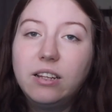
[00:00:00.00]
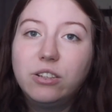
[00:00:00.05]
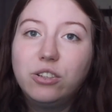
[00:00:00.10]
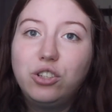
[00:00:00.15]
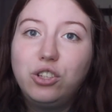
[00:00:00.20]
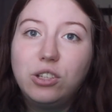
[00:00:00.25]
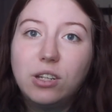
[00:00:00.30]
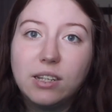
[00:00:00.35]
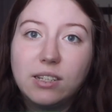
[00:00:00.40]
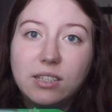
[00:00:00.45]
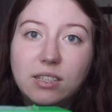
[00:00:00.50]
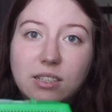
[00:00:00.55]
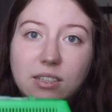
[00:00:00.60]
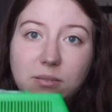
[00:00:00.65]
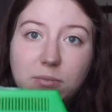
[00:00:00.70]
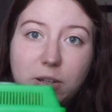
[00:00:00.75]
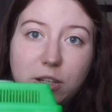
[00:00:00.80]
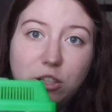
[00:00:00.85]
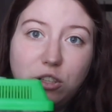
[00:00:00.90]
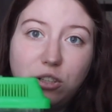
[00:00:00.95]
just as
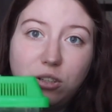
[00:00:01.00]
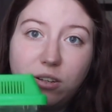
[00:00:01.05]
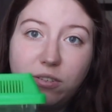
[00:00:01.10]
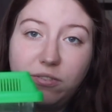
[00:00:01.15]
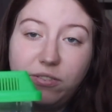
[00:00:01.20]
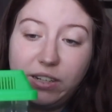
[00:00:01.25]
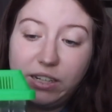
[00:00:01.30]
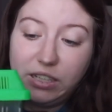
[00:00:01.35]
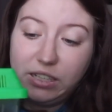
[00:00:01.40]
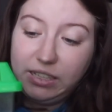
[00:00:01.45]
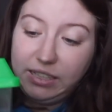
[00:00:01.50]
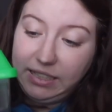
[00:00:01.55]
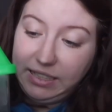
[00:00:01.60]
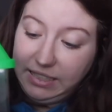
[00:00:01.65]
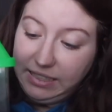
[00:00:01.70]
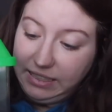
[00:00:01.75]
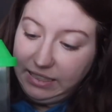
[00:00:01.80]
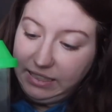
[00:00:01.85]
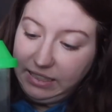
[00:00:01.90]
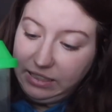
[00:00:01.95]
much a very
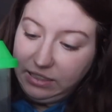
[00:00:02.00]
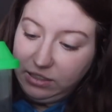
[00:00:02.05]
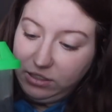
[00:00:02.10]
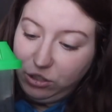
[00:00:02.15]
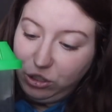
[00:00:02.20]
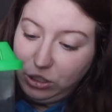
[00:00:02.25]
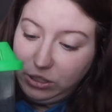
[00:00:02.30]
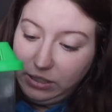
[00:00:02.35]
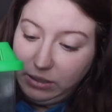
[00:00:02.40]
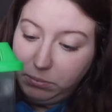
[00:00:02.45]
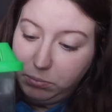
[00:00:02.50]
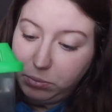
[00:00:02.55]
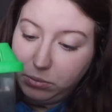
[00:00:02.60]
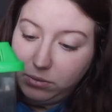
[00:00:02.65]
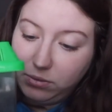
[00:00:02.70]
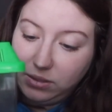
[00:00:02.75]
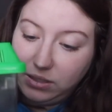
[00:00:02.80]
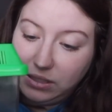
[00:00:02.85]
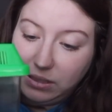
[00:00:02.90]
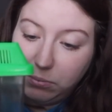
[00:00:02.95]
easy, cheap,
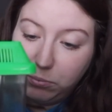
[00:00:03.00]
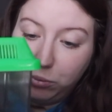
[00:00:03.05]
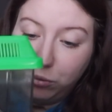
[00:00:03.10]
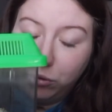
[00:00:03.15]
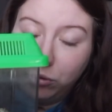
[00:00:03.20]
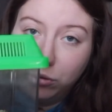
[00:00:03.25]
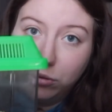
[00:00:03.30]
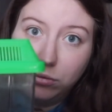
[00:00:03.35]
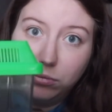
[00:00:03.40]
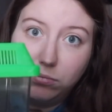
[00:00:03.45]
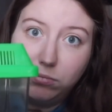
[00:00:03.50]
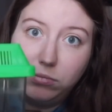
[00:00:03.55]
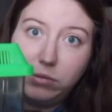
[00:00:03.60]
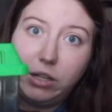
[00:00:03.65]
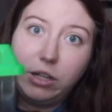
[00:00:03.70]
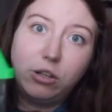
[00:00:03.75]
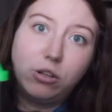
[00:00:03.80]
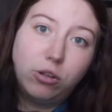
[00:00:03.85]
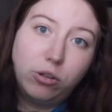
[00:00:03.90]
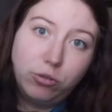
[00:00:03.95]
simple
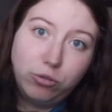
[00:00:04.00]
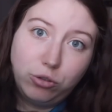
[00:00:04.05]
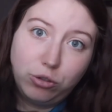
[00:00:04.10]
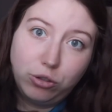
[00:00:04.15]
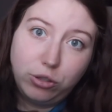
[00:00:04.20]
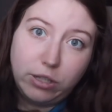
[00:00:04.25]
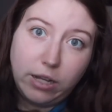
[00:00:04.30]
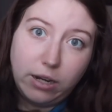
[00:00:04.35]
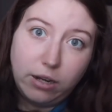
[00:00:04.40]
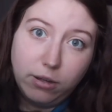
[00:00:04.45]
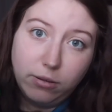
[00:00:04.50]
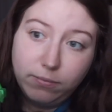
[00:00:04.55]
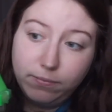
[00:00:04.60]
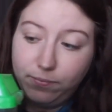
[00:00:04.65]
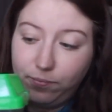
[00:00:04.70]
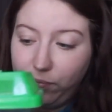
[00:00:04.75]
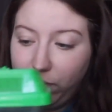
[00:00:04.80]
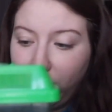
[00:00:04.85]
enclosure setup.